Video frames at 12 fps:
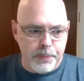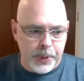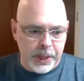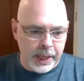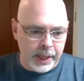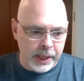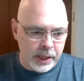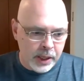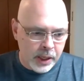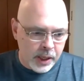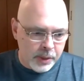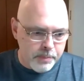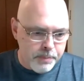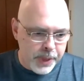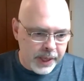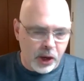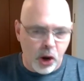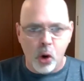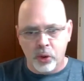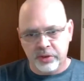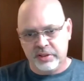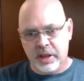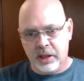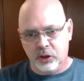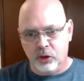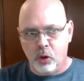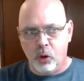big wholesaler